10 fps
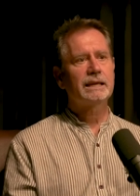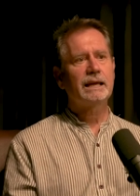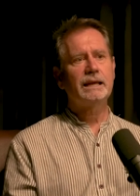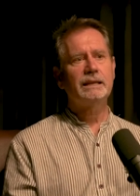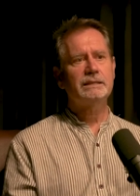
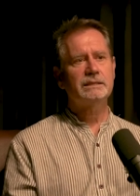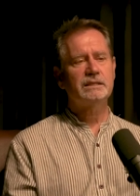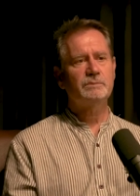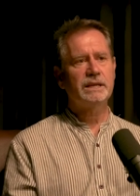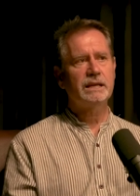And he said
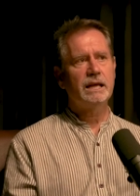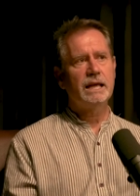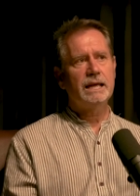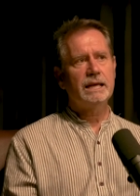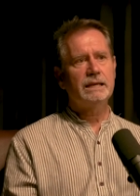to me,
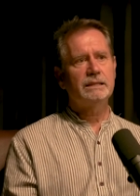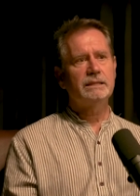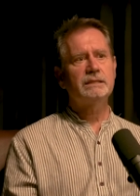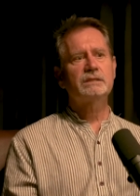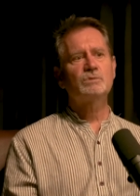in
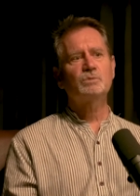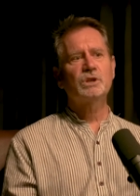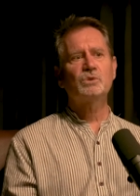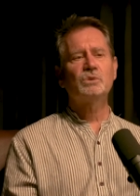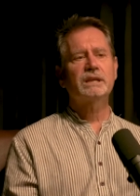this, what
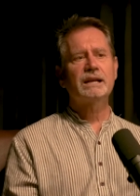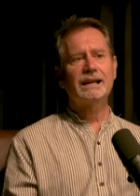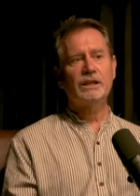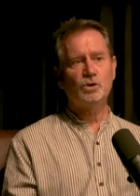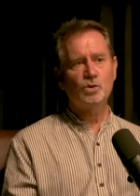we call the
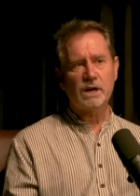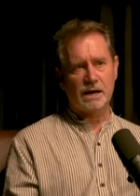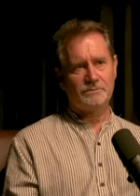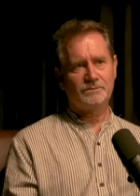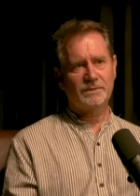Kali
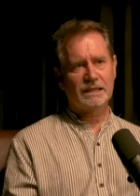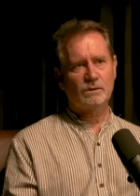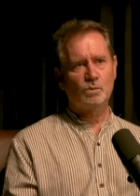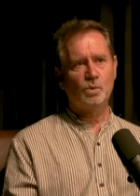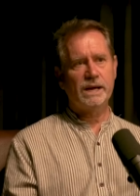Yuga,
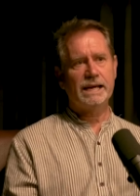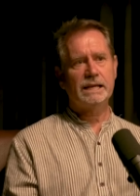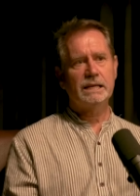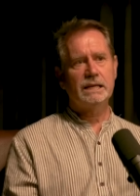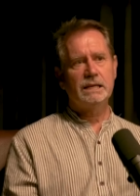
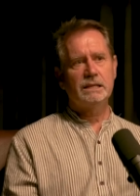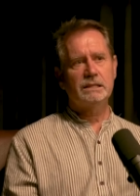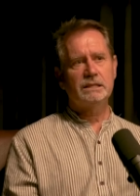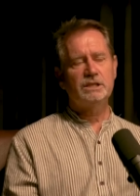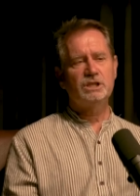where
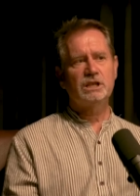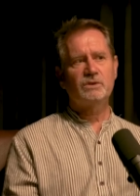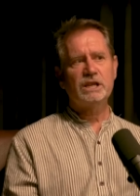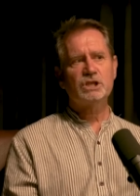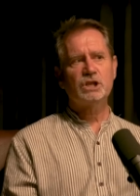the
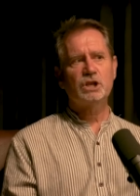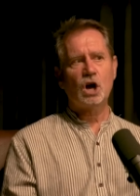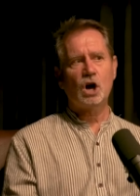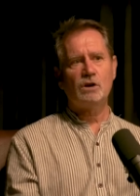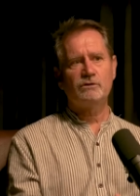degeneration
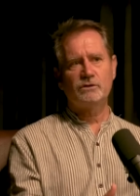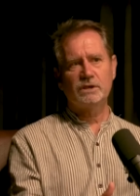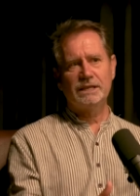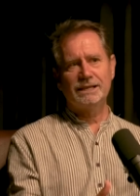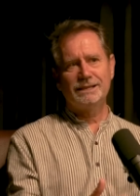of
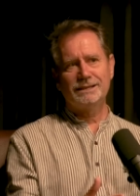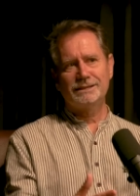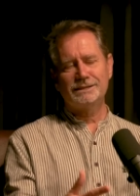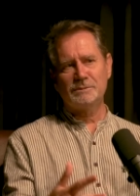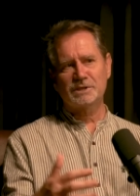
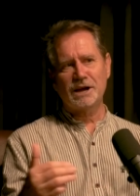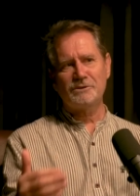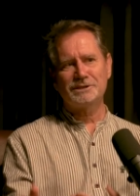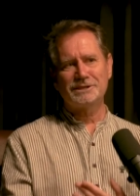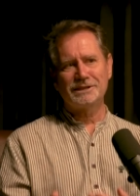the
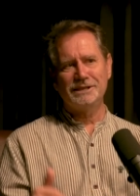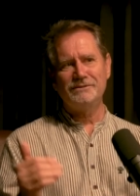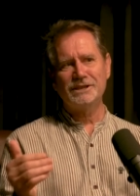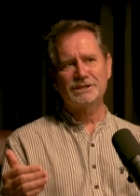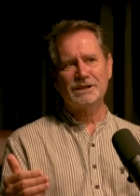samskaras and the
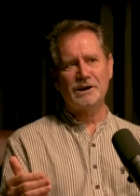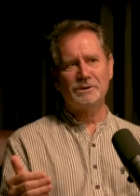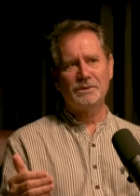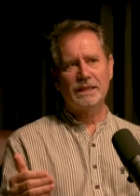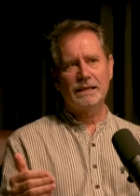living
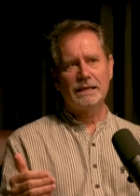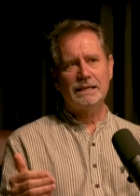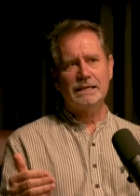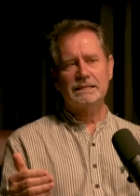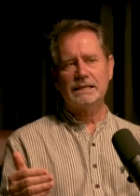style,
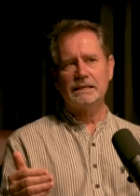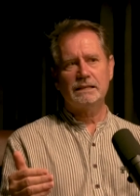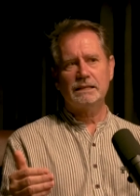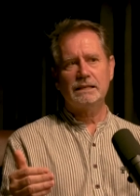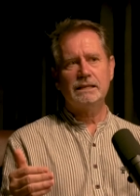he said
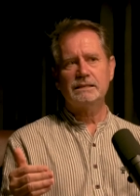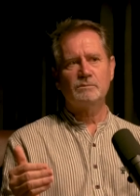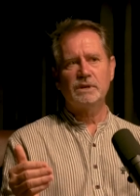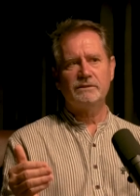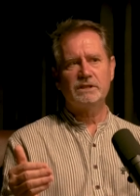he
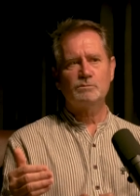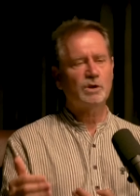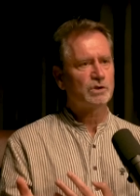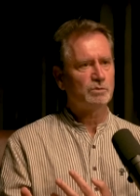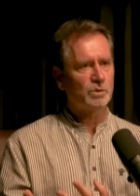doesn't believe it's
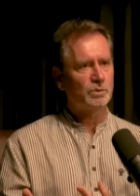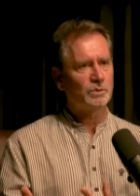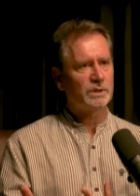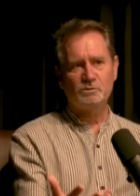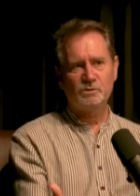possible.
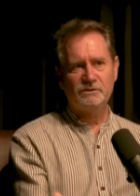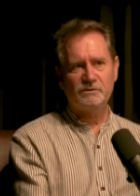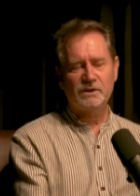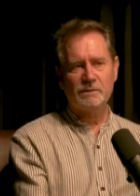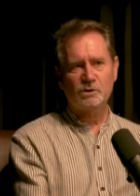We've
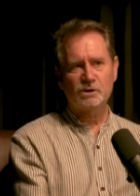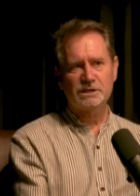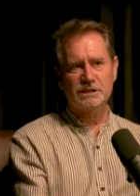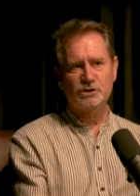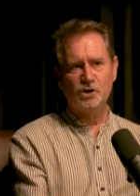come
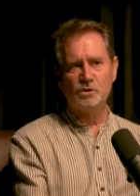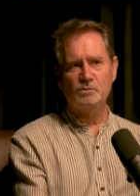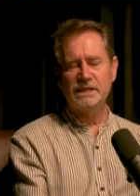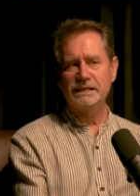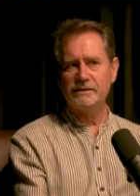across this term.
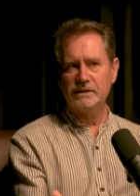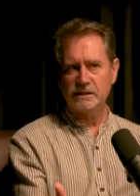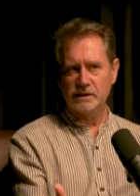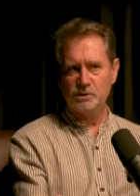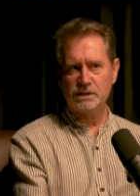We didn't have it
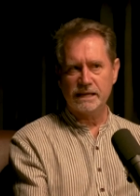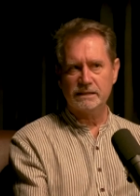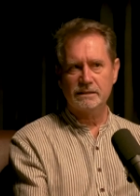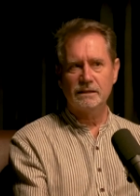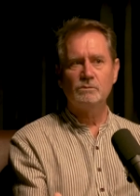in those
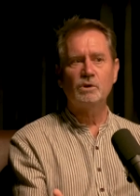days.